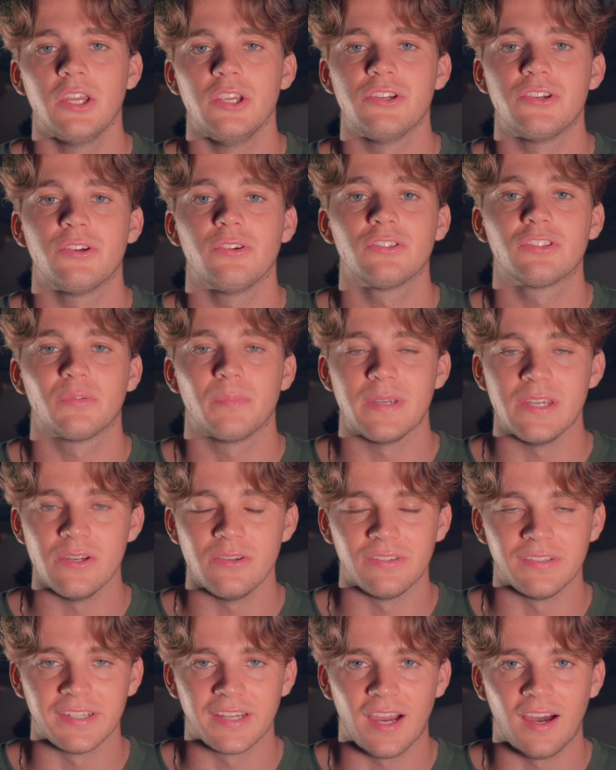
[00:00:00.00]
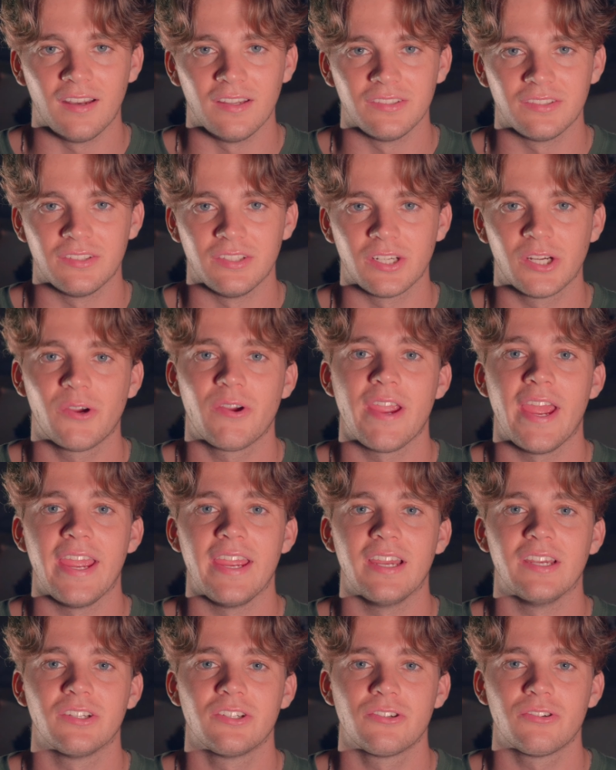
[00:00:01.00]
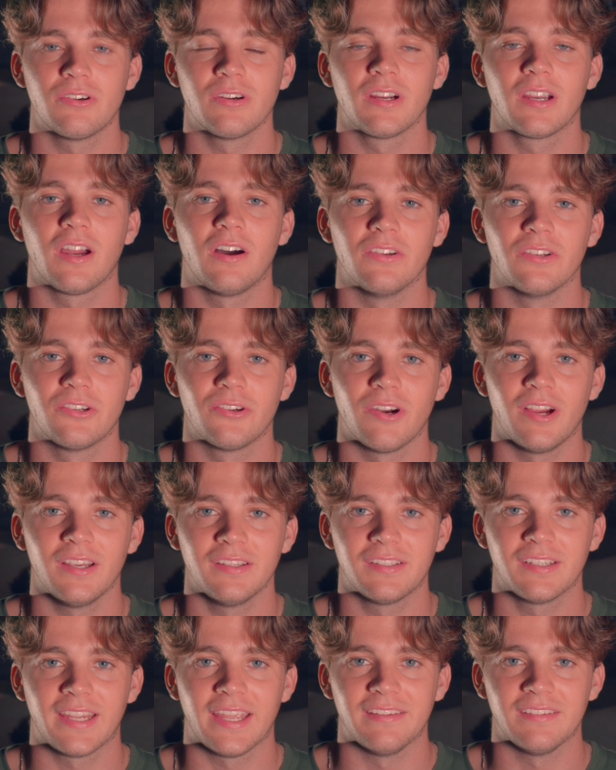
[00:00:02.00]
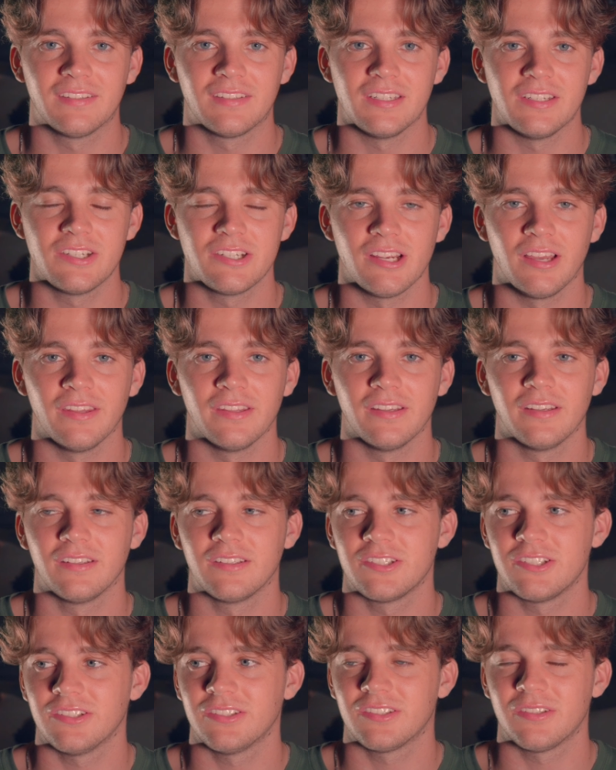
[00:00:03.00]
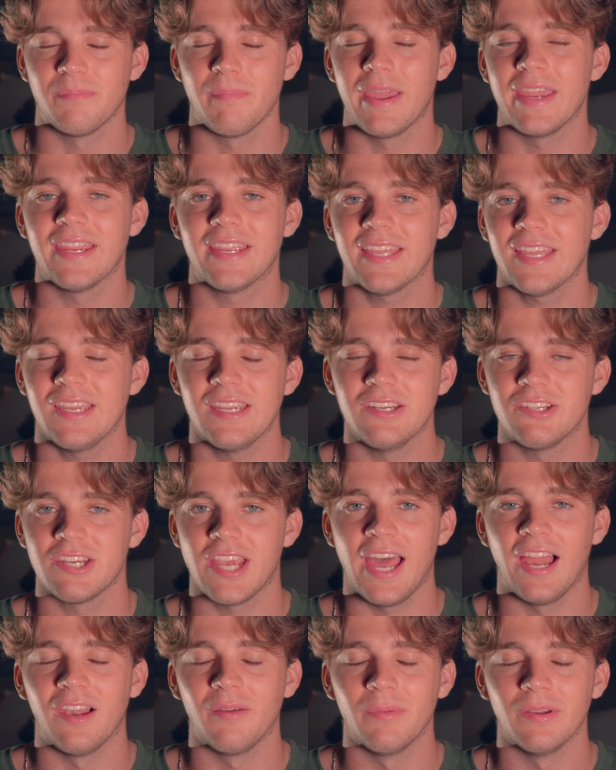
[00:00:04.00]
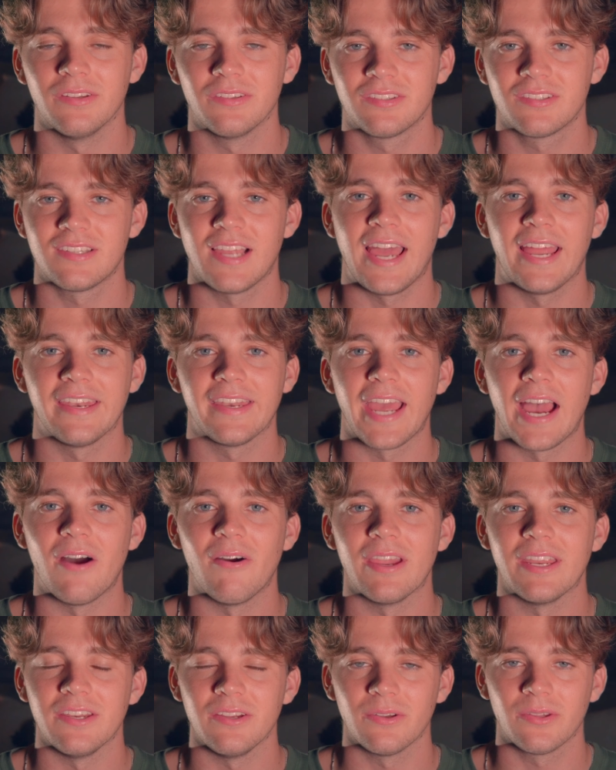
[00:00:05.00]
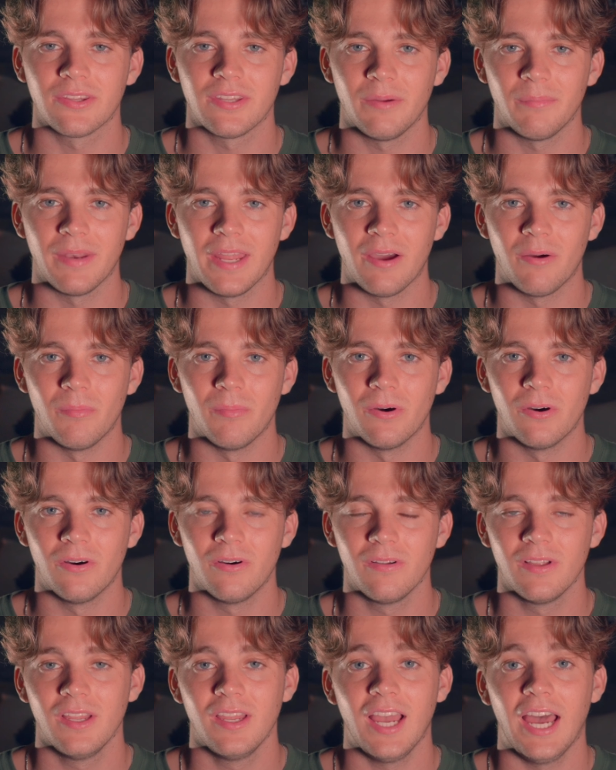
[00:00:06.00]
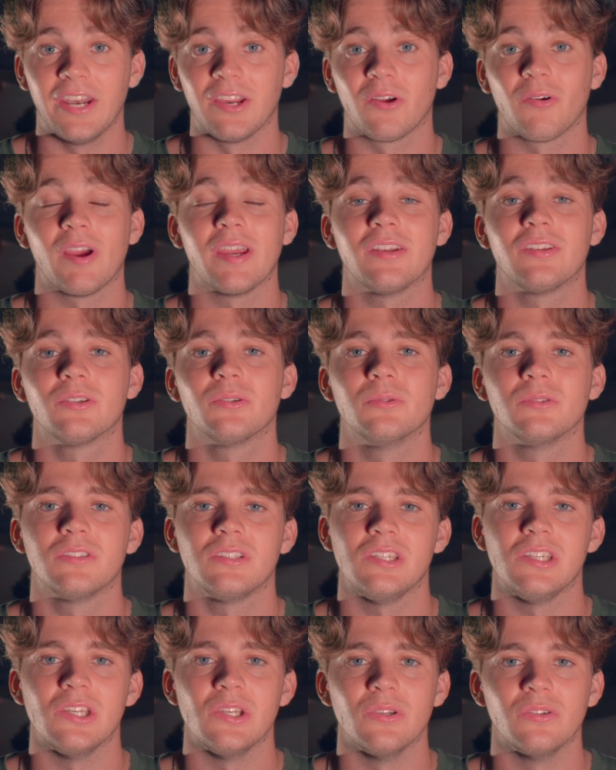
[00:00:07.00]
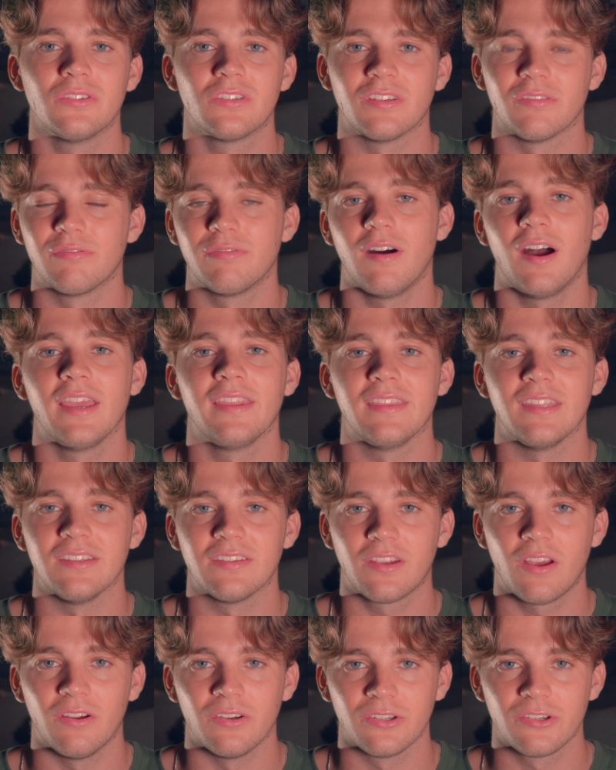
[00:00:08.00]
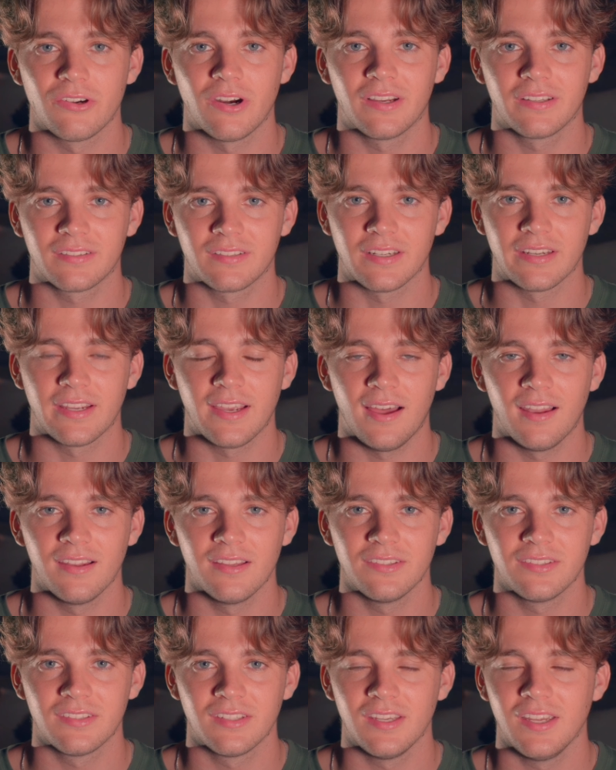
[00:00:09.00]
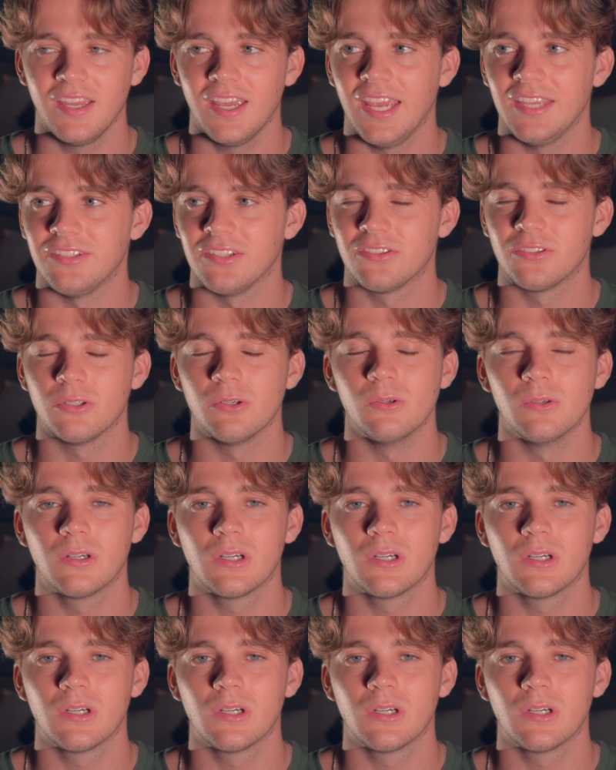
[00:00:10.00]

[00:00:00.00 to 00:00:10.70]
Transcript: You should also be using colours that create a strong contrast against each other, just to make each element stand out in your thumbnail more. And a great tool to use to find these contrasting colours is a tool